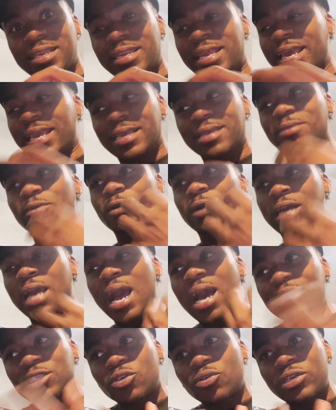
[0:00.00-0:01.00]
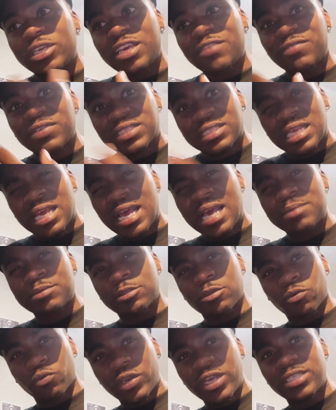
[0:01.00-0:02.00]
Like, God's going to give us times
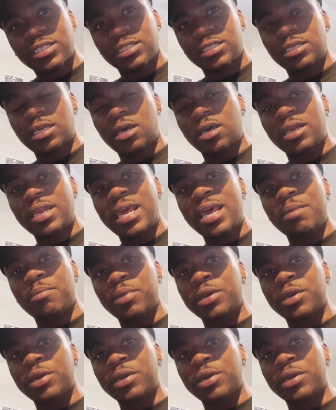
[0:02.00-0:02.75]
to rest and all that.